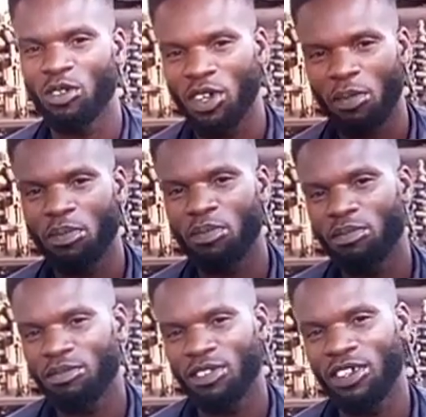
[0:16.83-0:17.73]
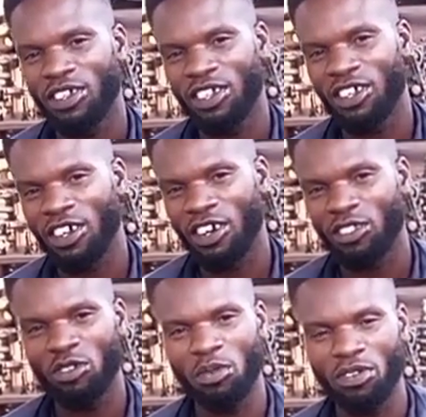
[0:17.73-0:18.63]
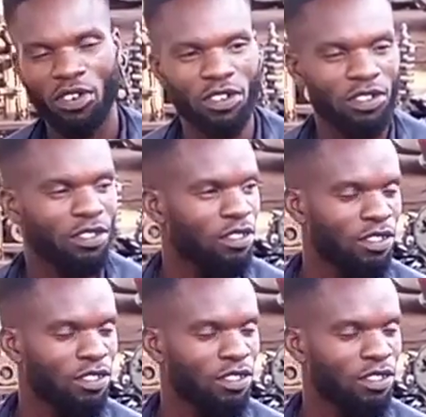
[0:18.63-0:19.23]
help MY Garage to move on.